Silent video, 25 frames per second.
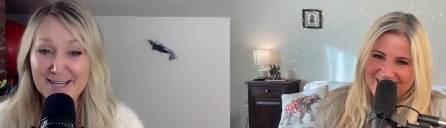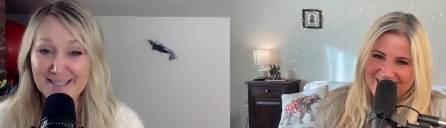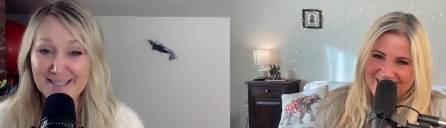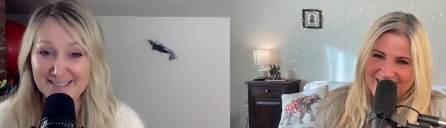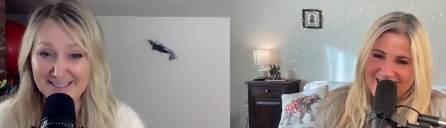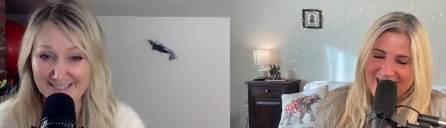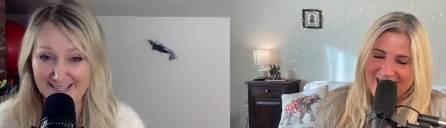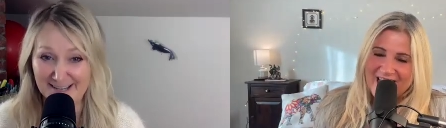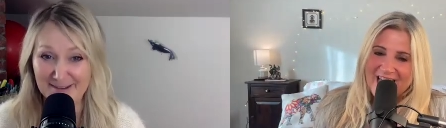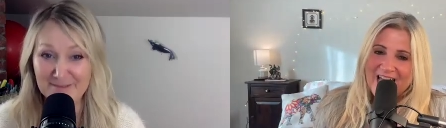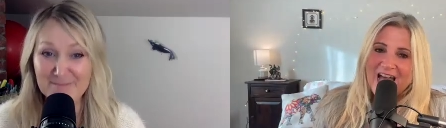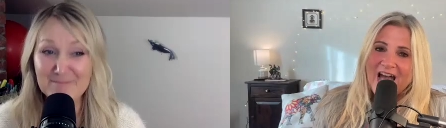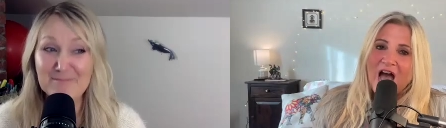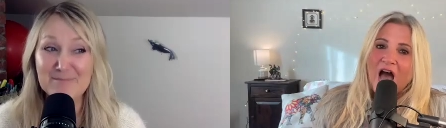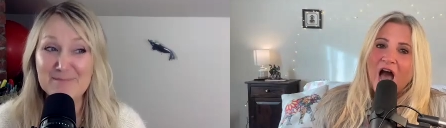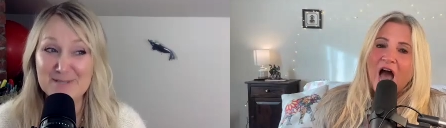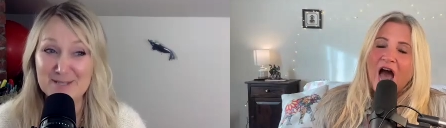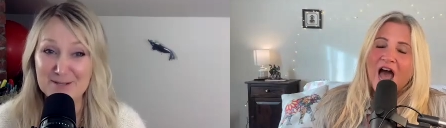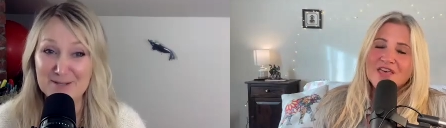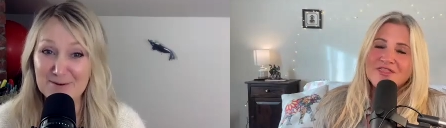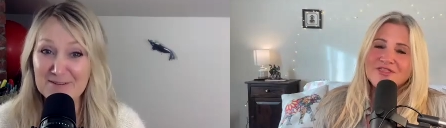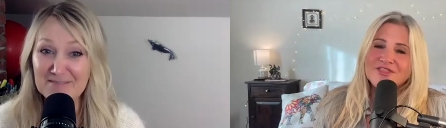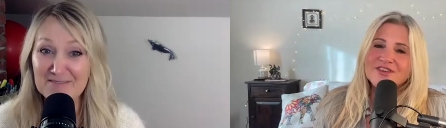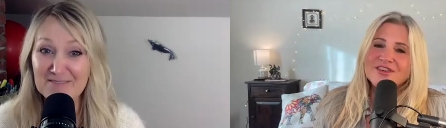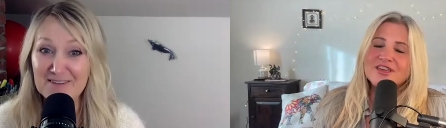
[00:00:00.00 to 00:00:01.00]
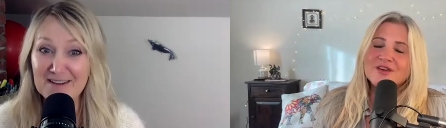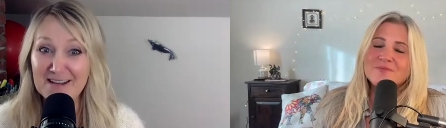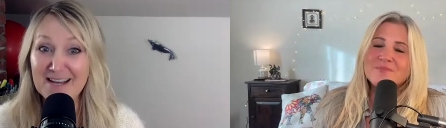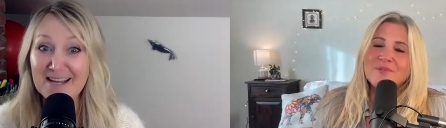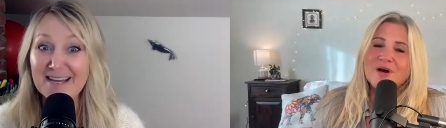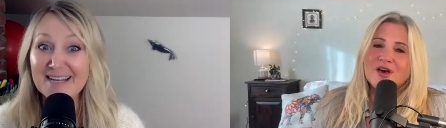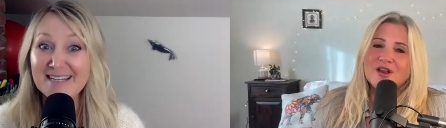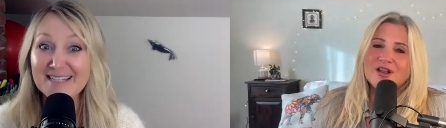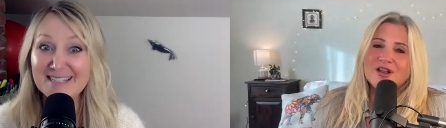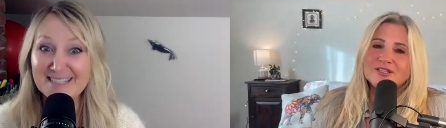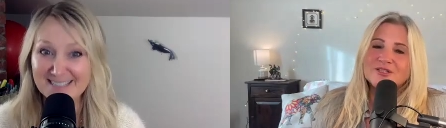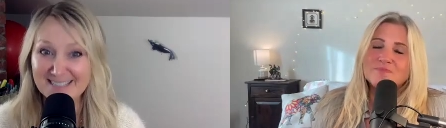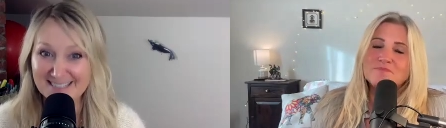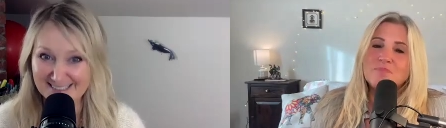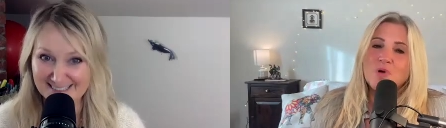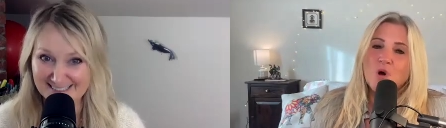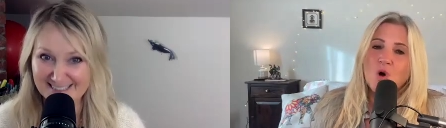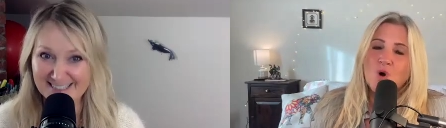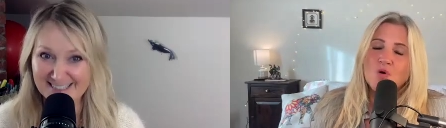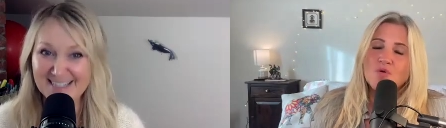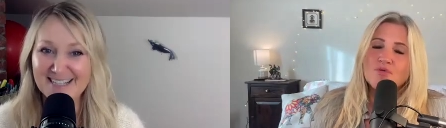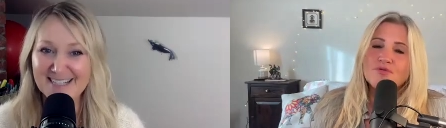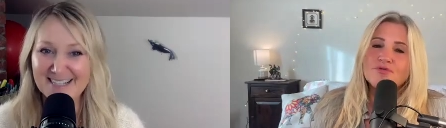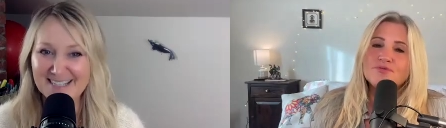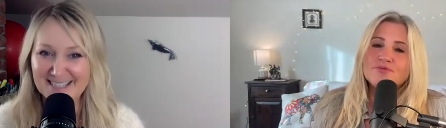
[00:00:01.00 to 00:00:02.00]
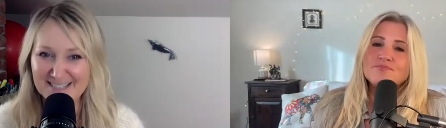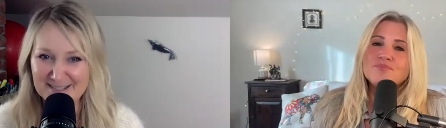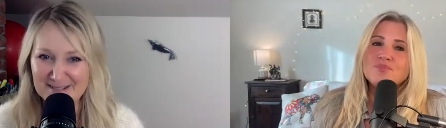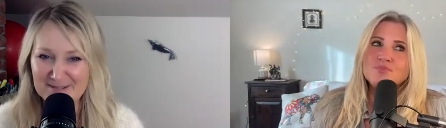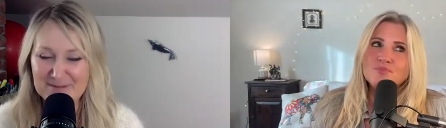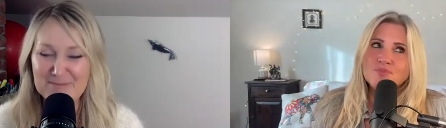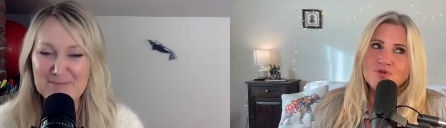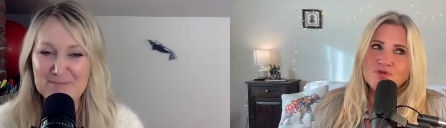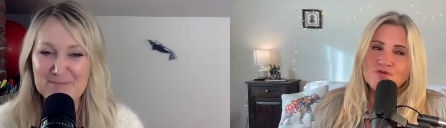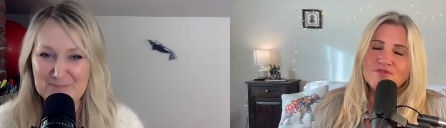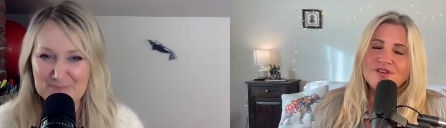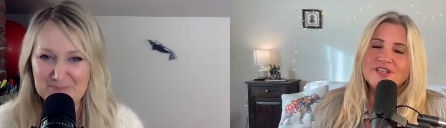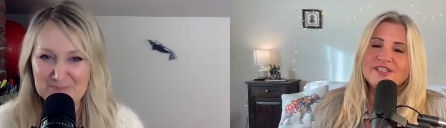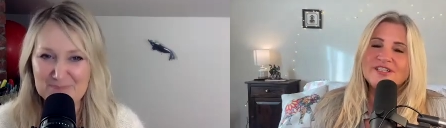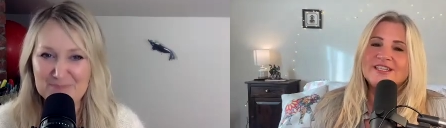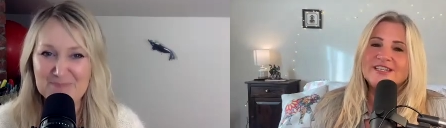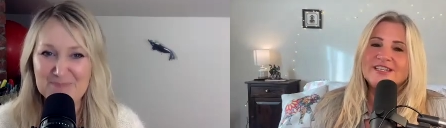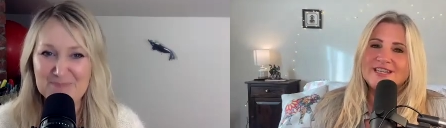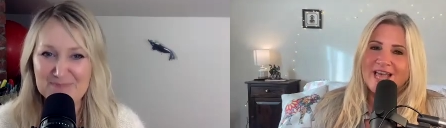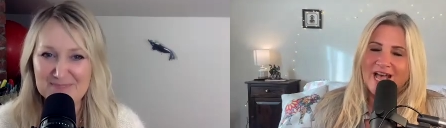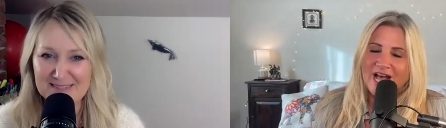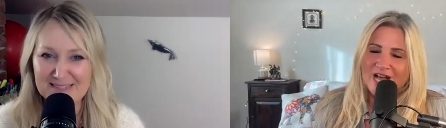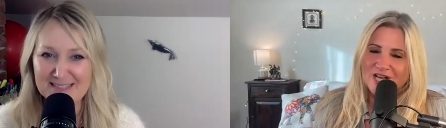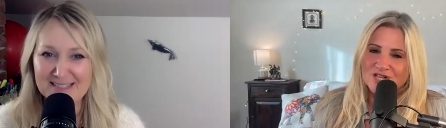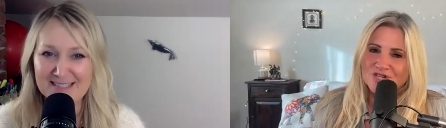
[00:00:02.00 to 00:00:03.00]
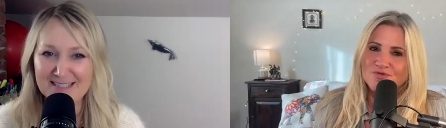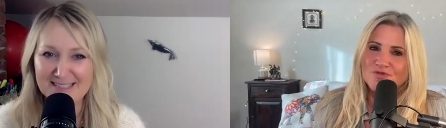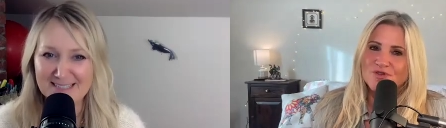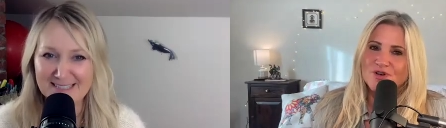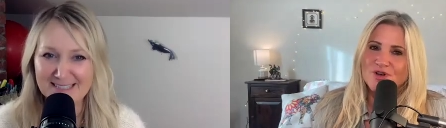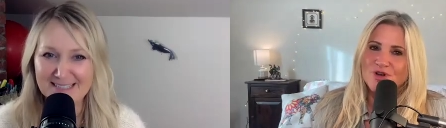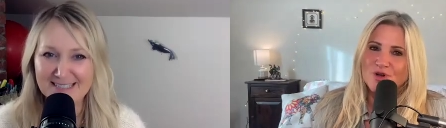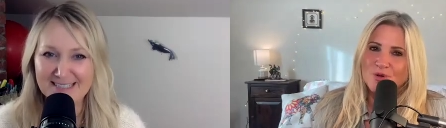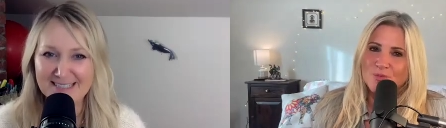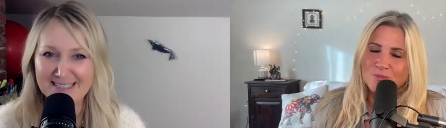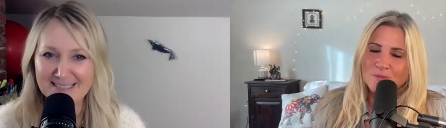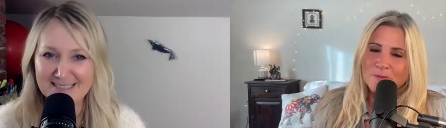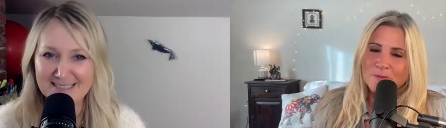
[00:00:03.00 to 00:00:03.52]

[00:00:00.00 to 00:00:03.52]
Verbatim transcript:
Speaker 1: Yep, I think about us both moving to Nashville